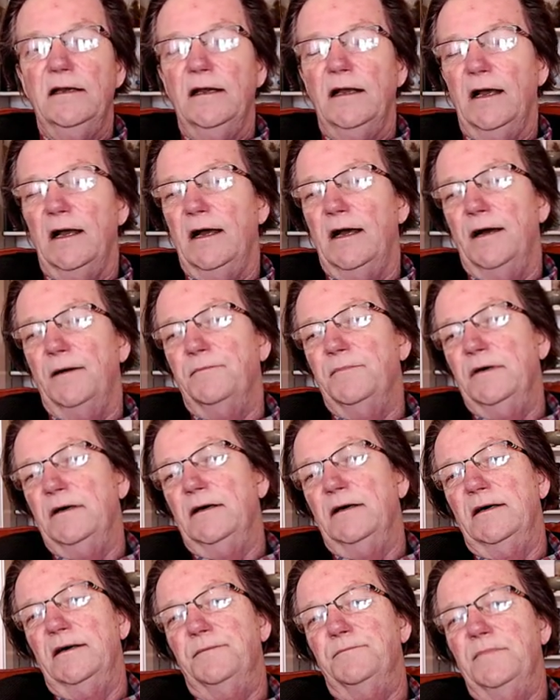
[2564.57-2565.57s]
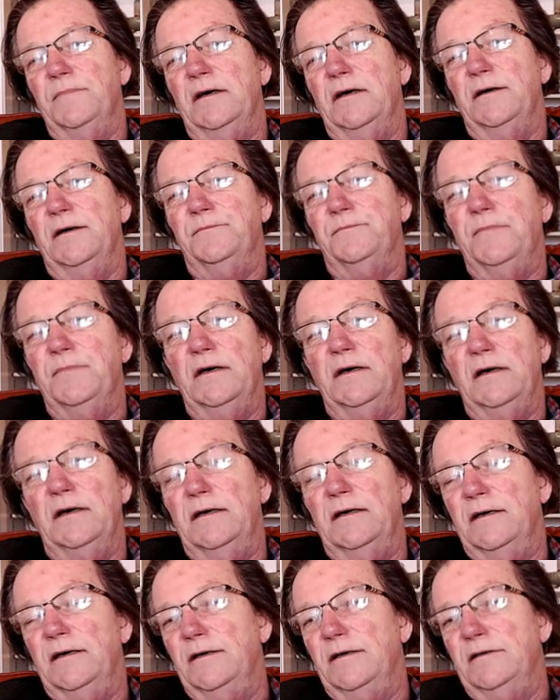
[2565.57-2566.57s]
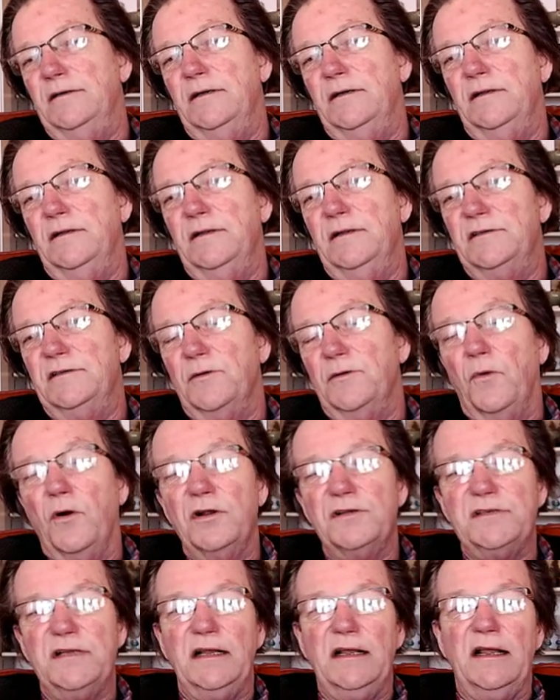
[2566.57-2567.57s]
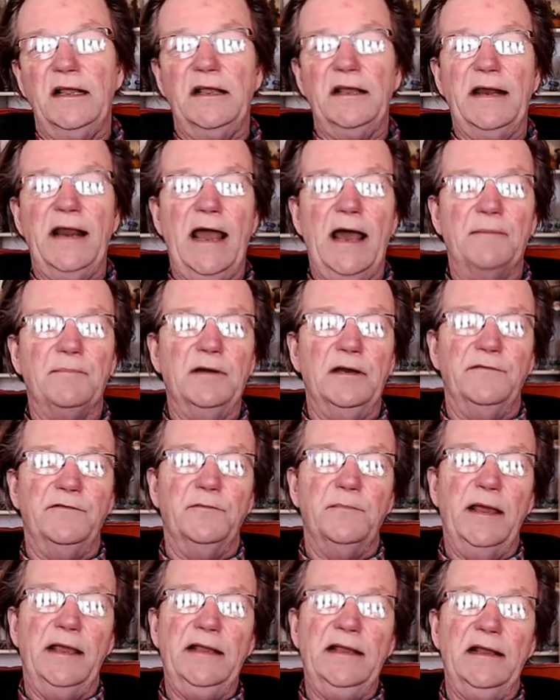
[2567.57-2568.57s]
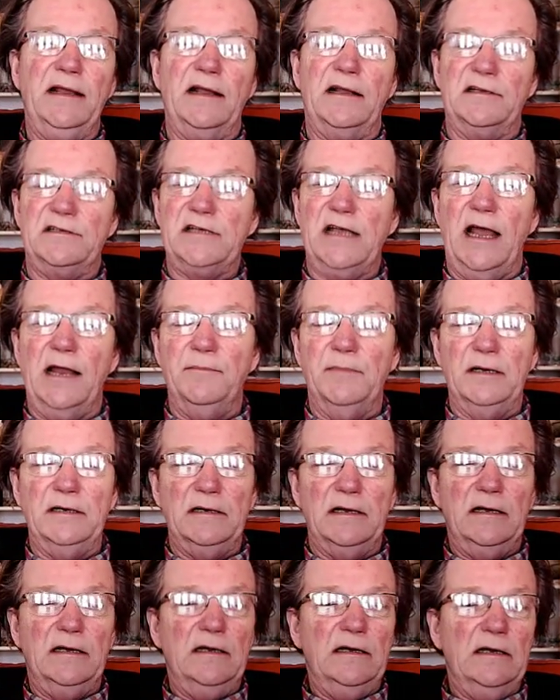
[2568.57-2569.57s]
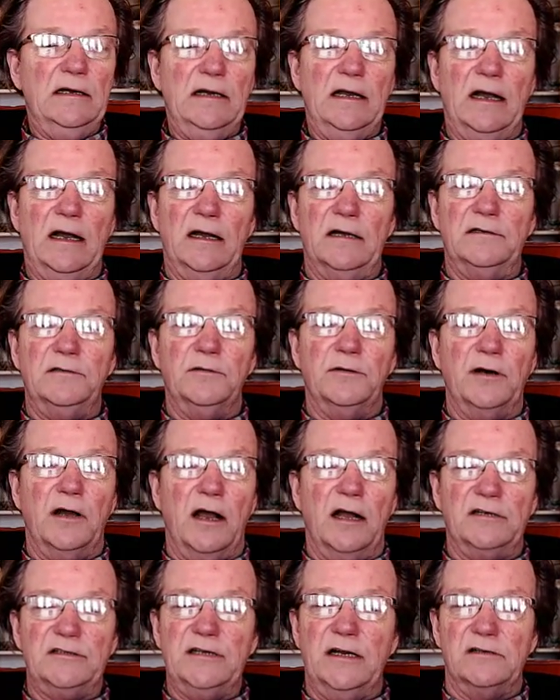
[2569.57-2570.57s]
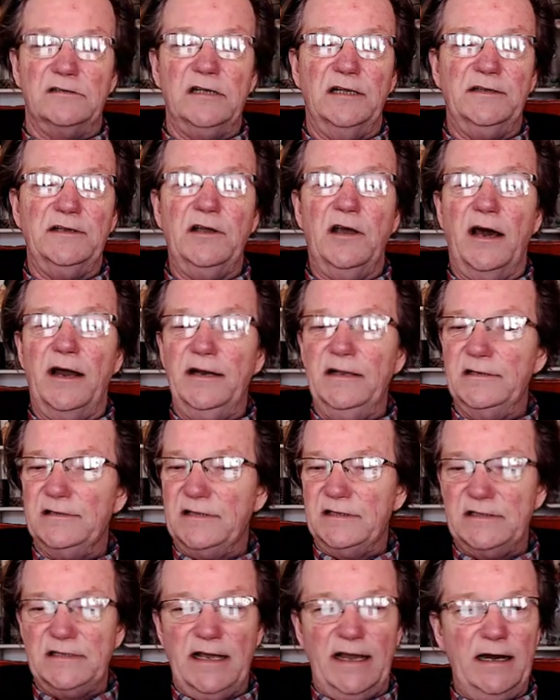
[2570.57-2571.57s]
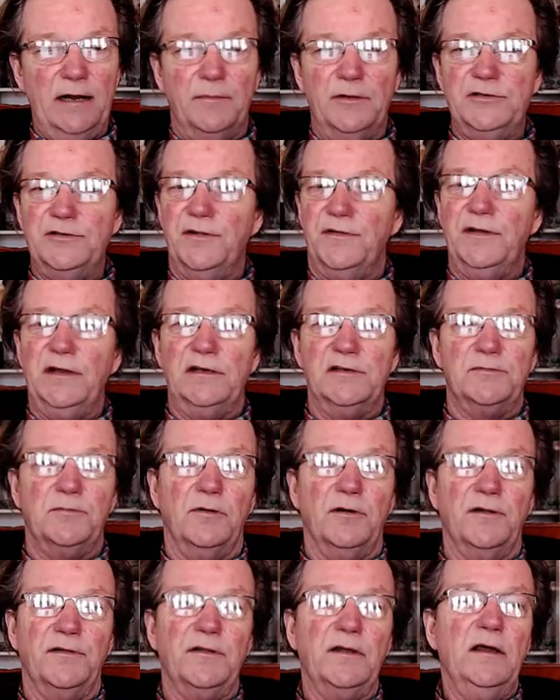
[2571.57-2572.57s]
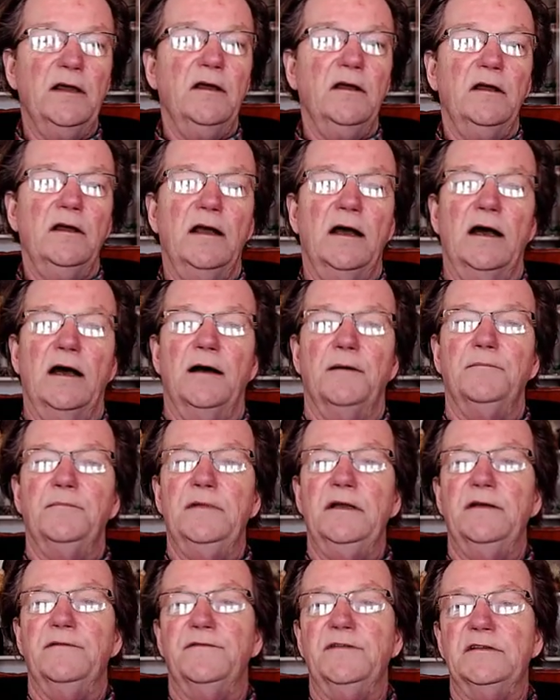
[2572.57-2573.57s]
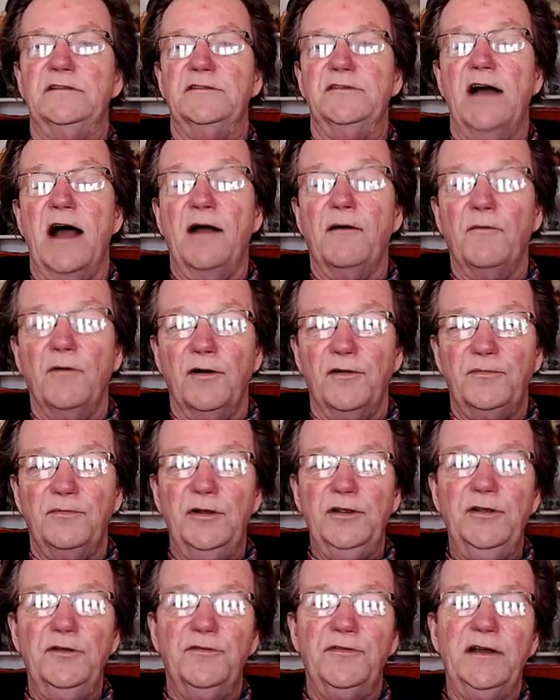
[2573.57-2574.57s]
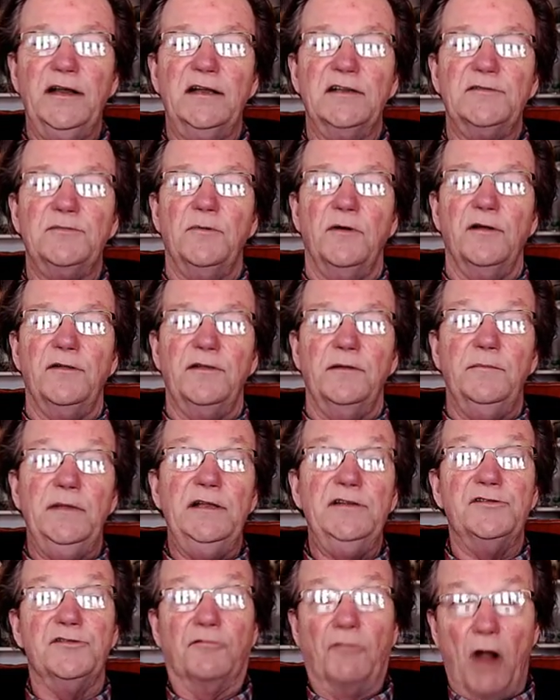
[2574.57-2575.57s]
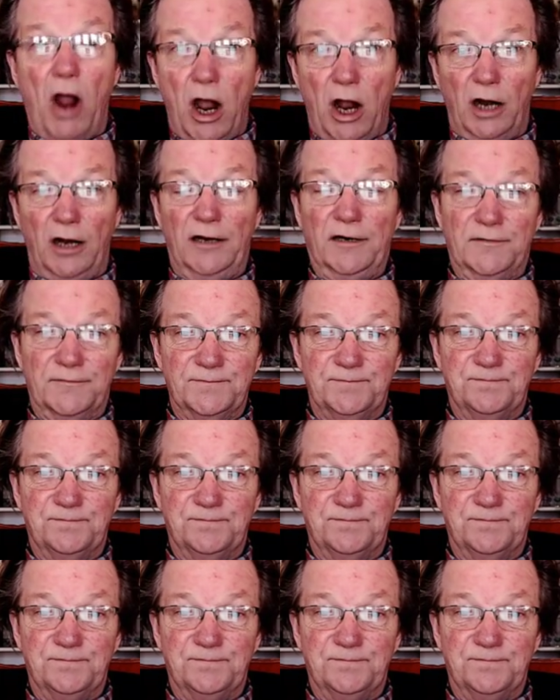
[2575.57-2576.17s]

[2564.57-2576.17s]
It's the worst thing that can happen if you're making a consignment to an auction house. Let the audience decide how much your thing is worth. If it's not worth what you think it's worth, it means you're wrong.